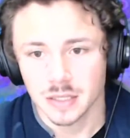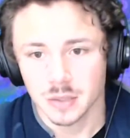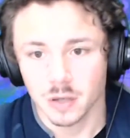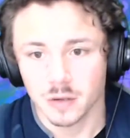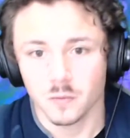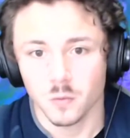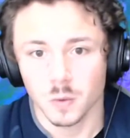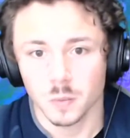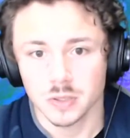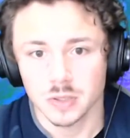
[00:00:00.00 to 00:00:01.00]
We're at
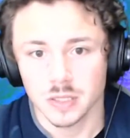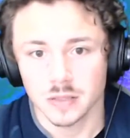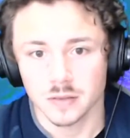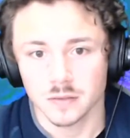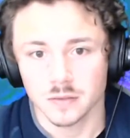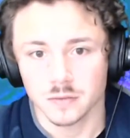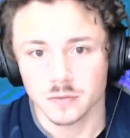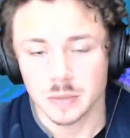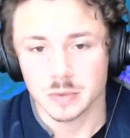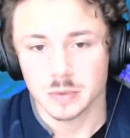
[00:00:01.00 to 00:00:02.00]
4%
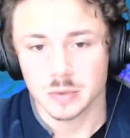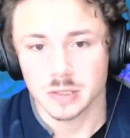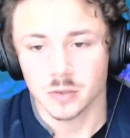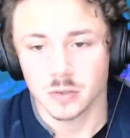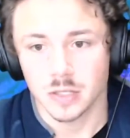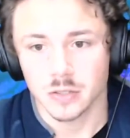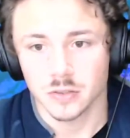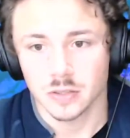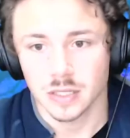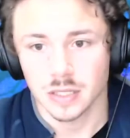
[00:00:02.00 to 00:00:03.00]
frames just to rendering
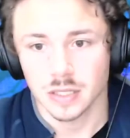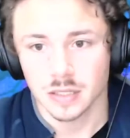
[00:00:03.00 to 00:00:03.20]
lag.